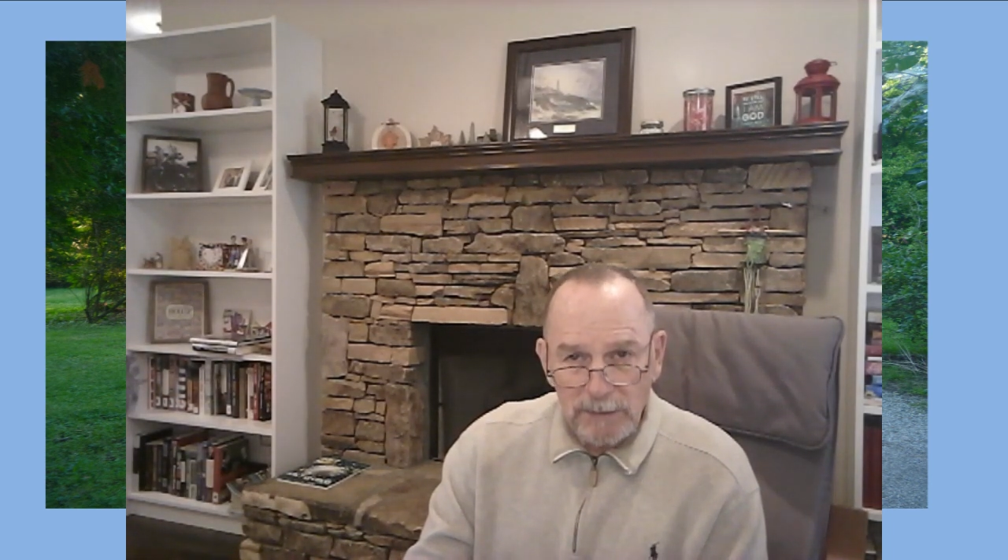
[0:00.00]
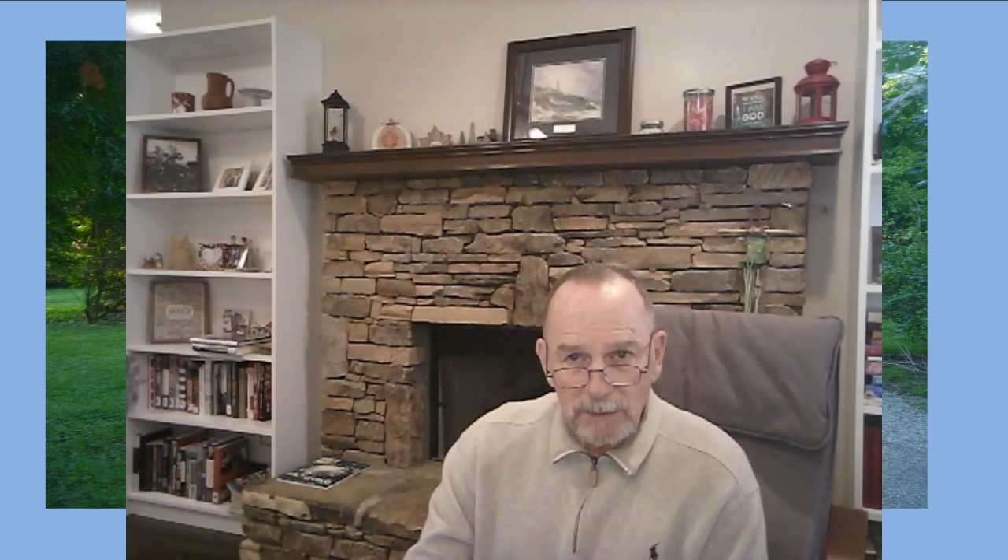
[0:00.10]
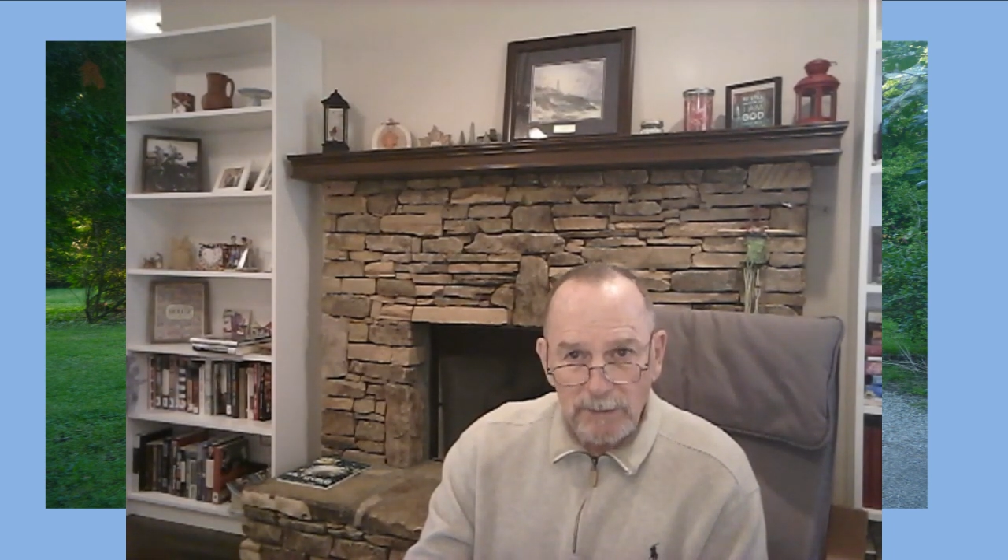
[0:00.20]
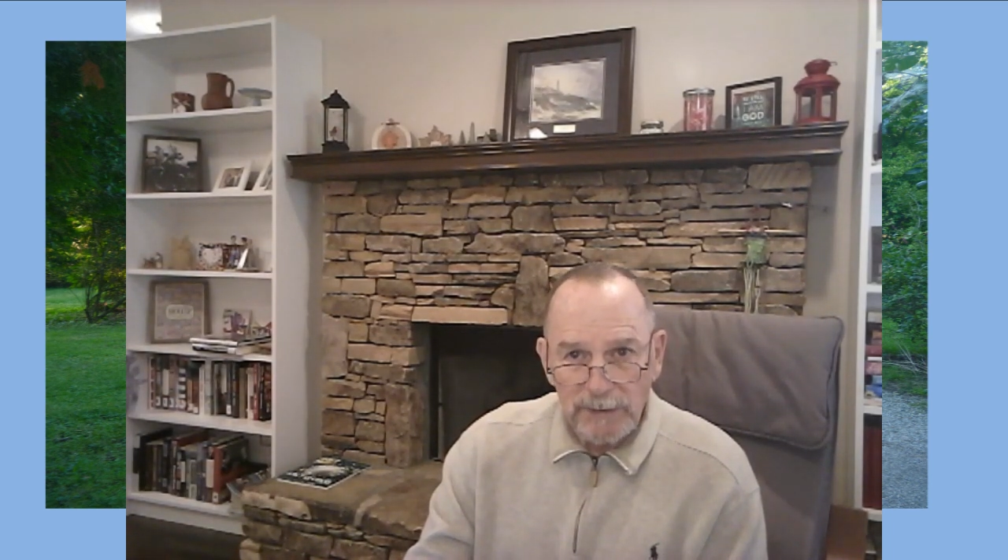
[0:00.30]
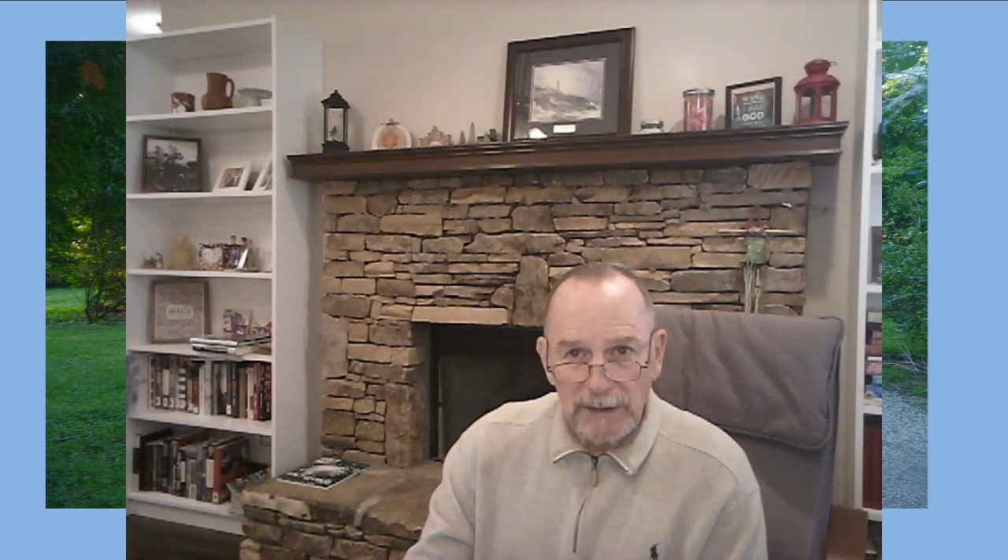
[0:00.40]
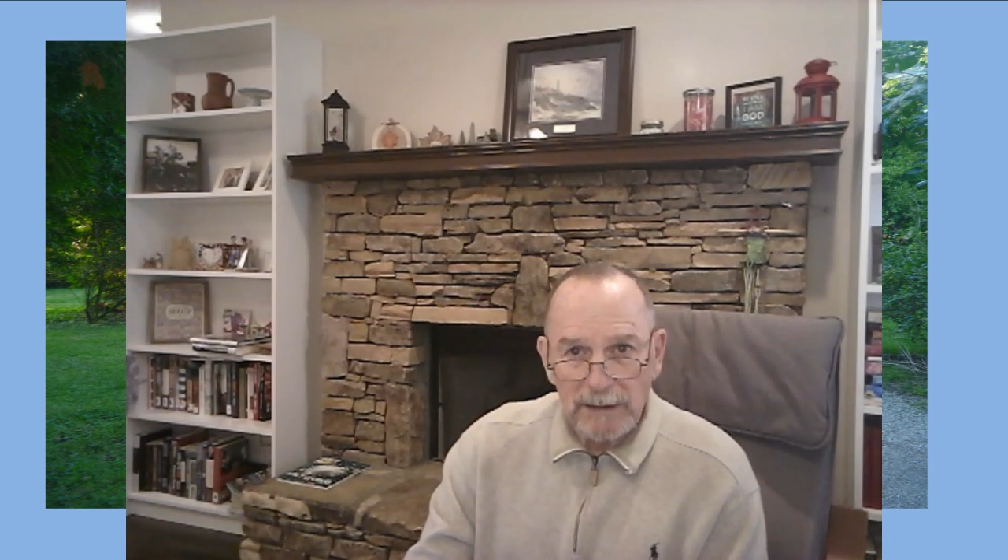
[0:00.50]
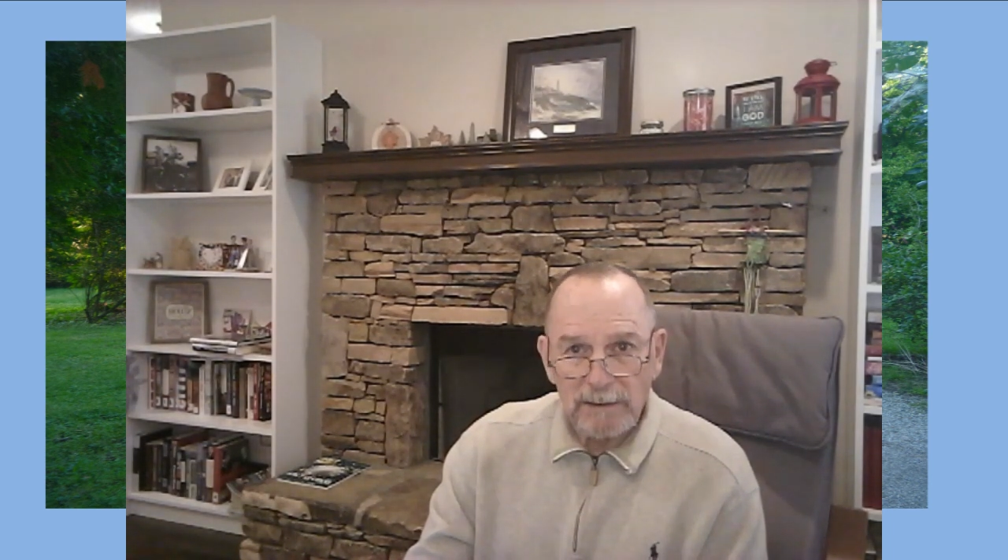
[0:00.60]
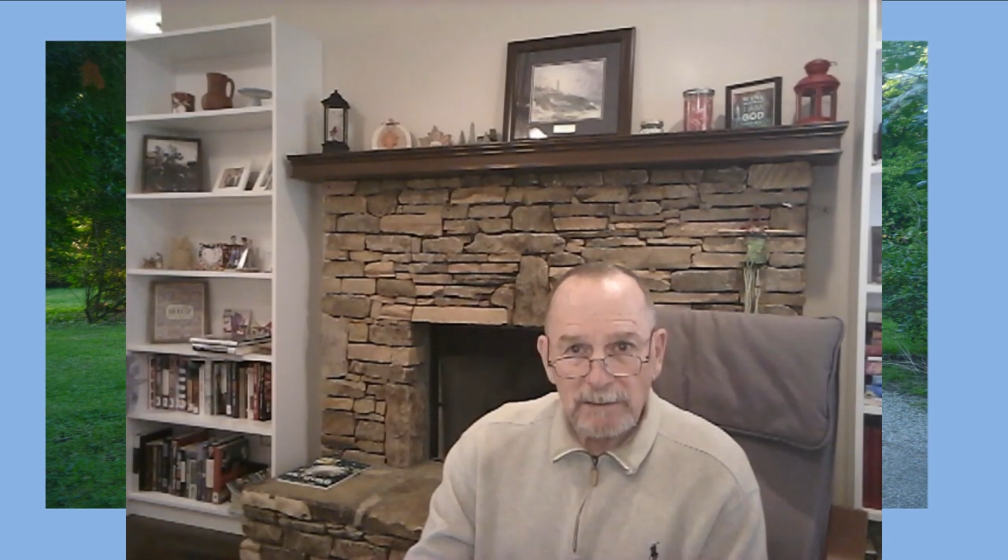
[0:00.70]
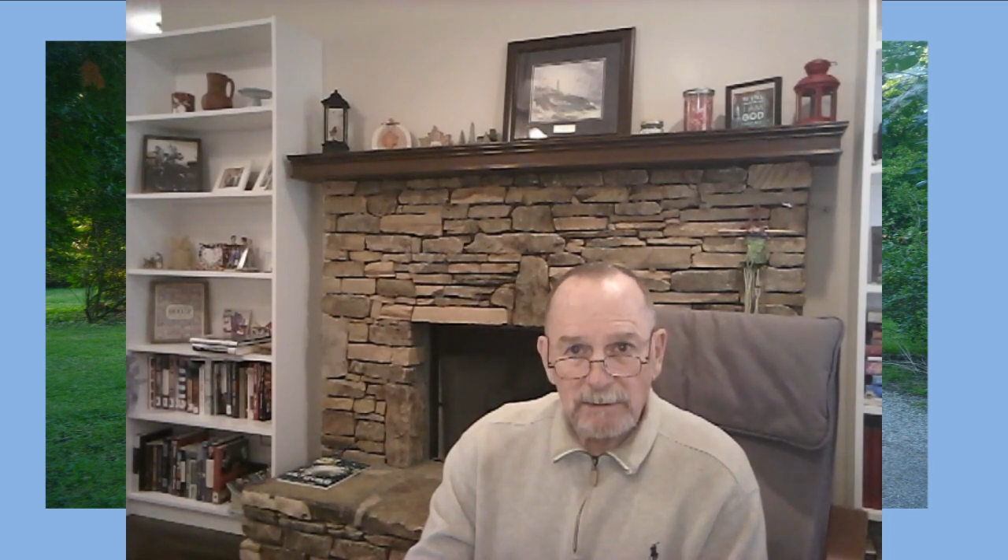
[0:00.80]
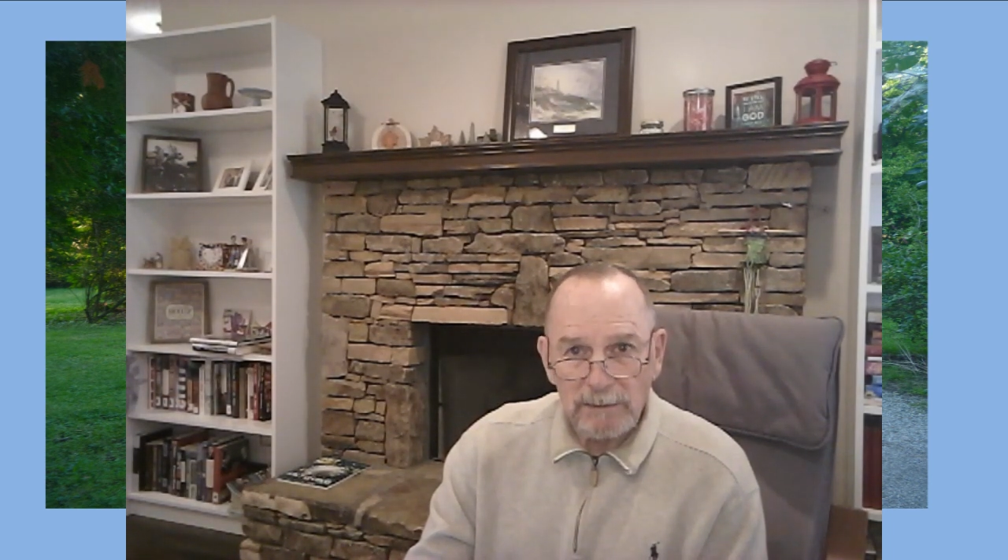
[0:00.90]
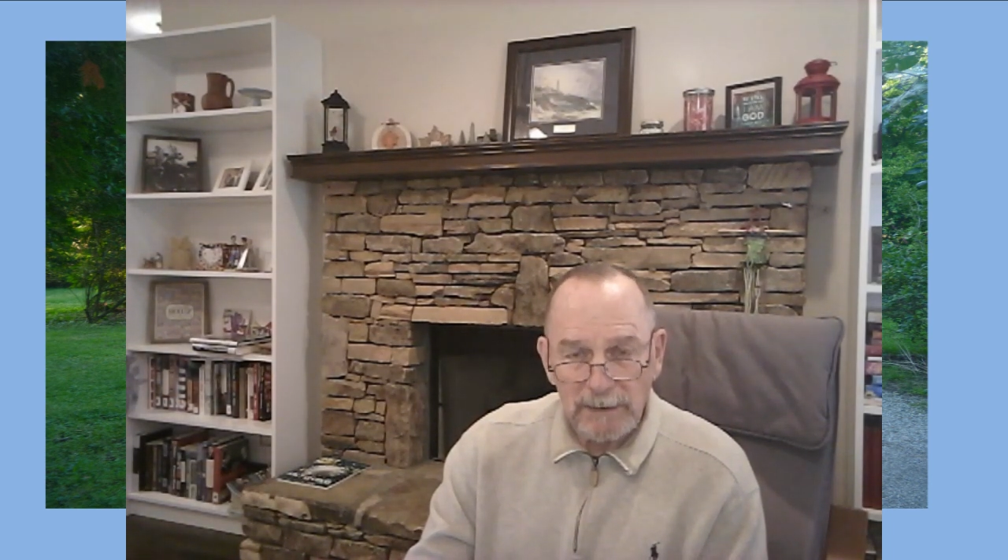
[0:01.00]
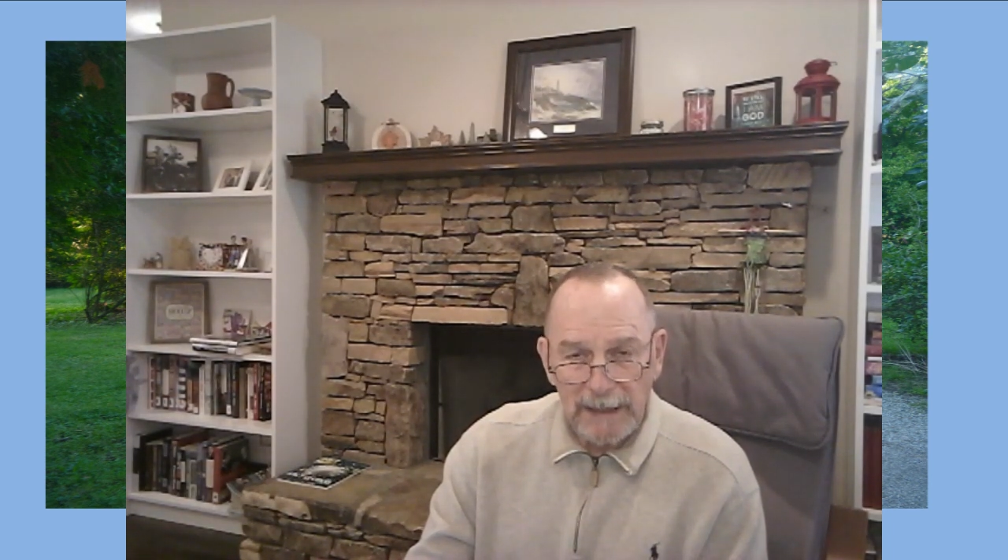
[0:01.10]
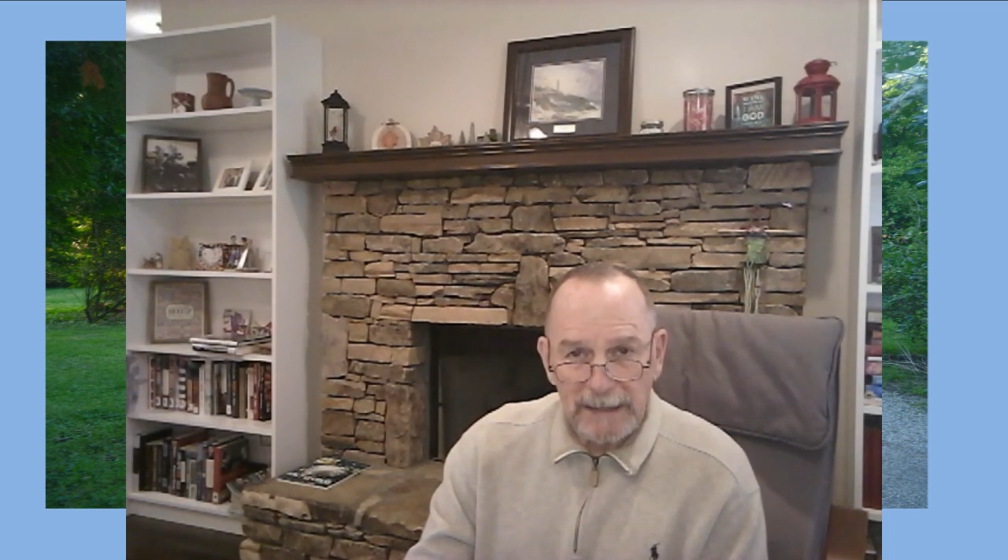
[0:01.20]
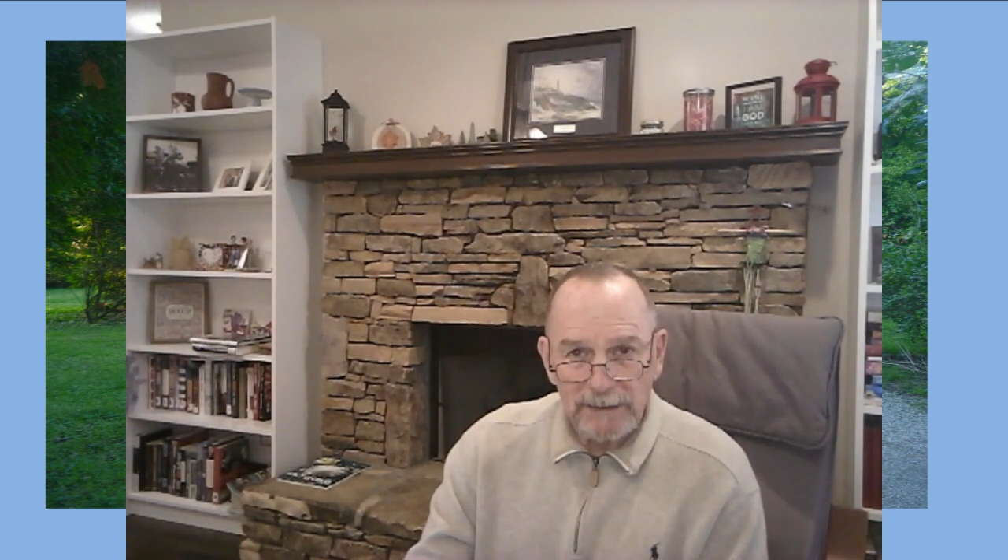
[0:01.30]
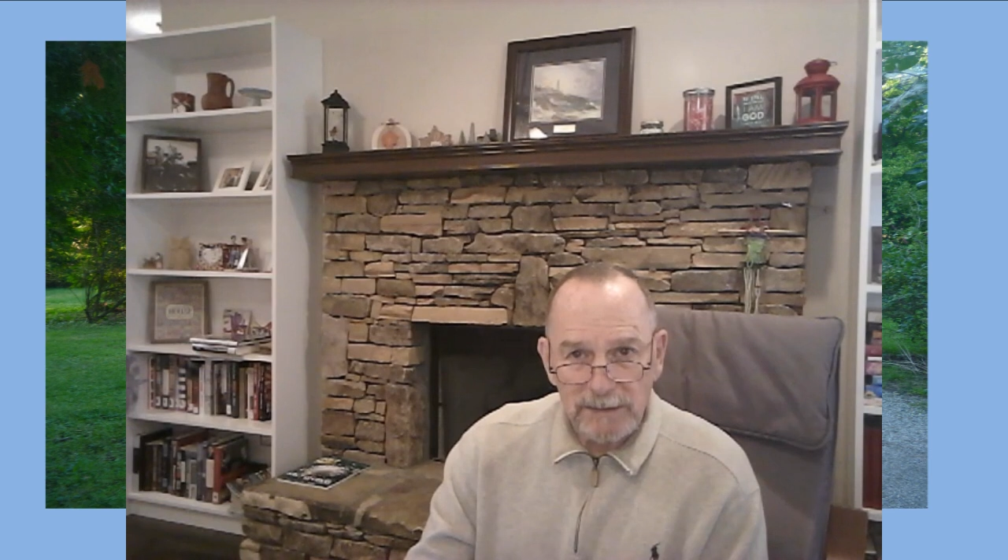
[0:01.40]
to the
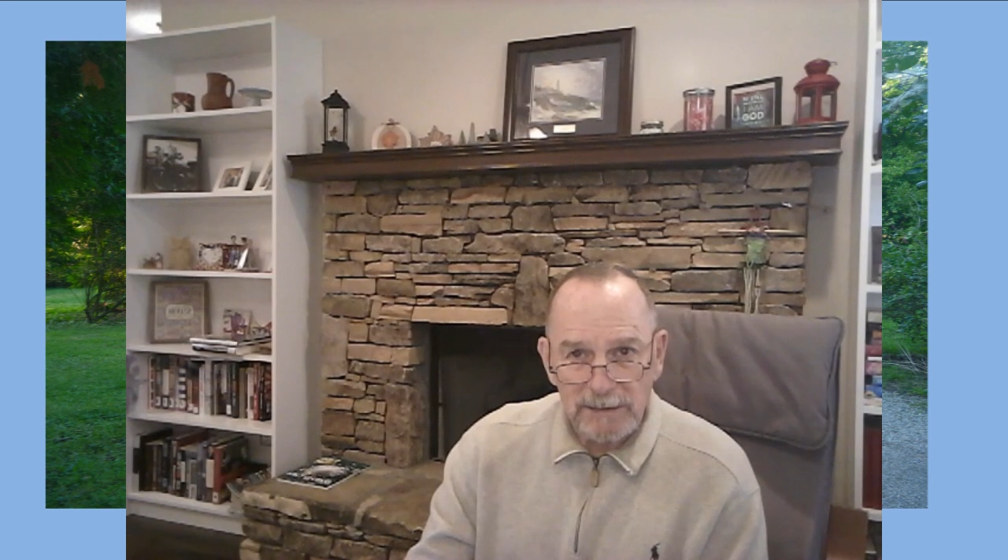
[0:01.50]
United